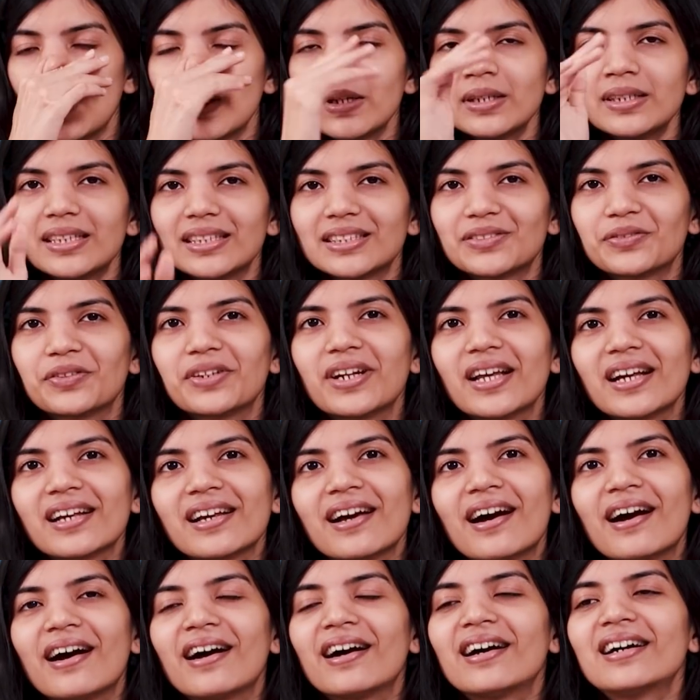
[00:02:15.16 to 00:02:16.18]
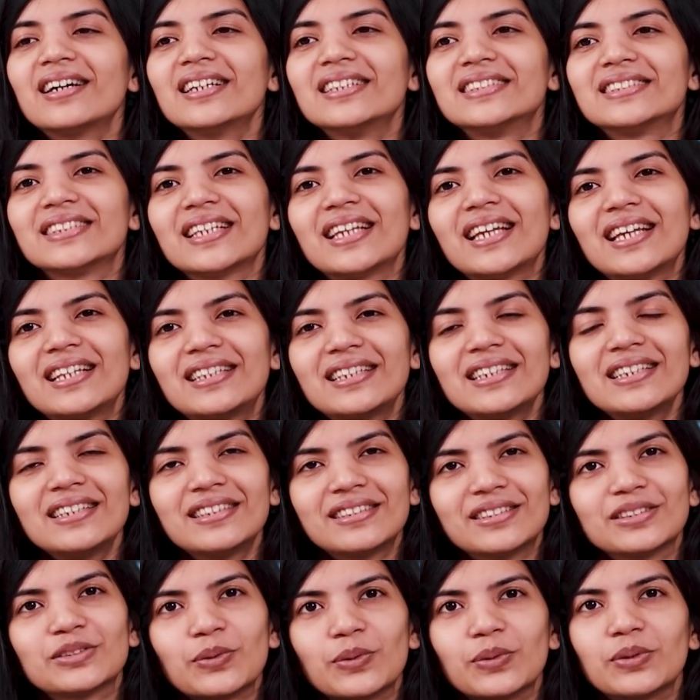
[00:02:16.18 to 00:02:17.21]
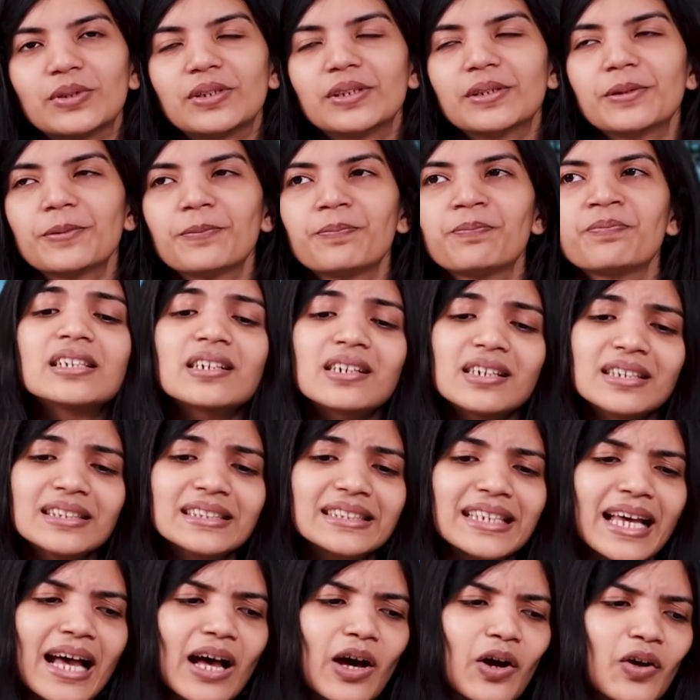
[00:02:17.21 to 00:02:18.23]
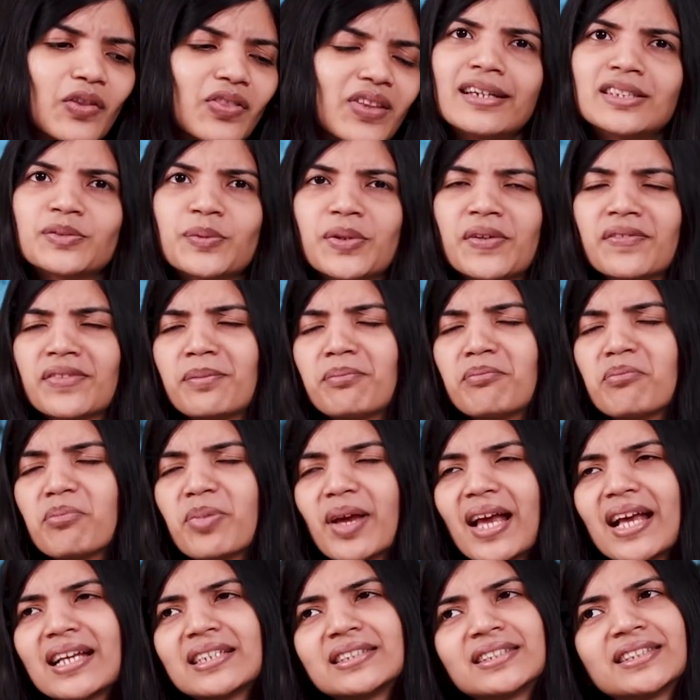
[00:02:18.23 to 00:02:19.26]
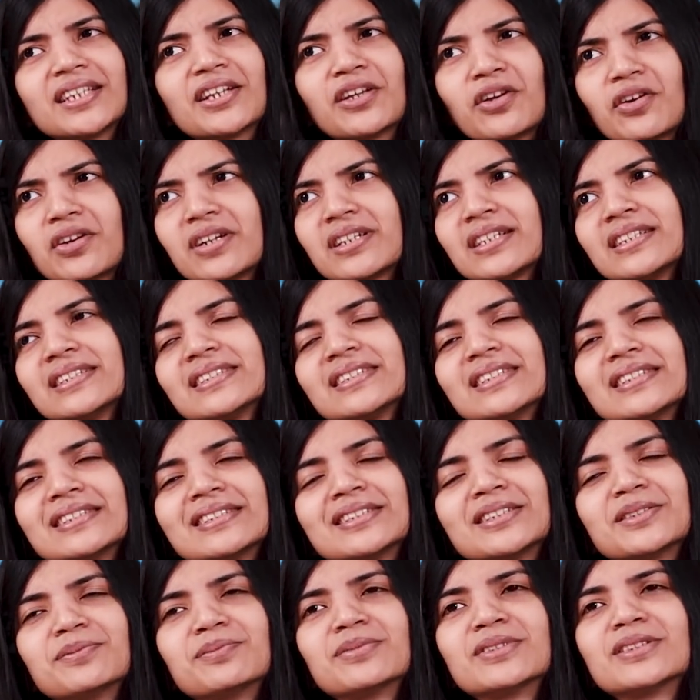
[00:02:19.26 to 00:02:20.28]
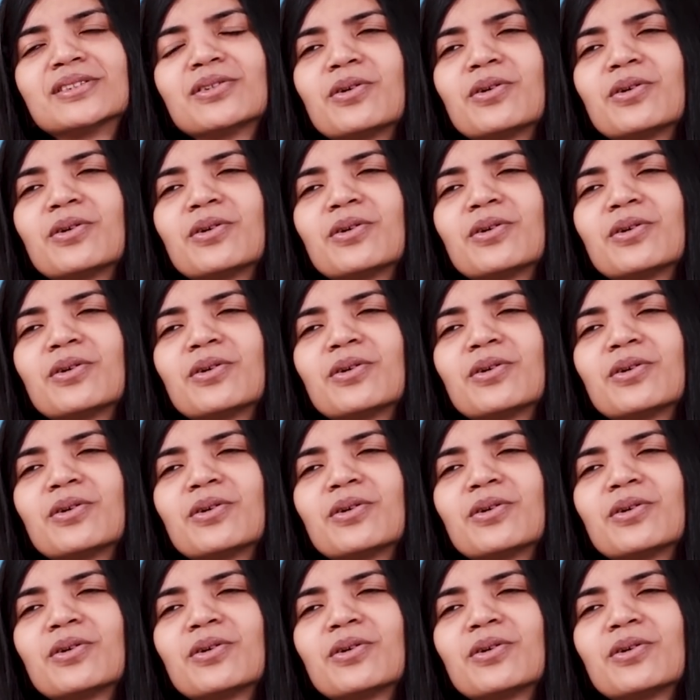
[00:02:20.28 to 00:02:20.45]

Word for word: Context for our car, it's 18 years old. Turns out it has one of the best security systems.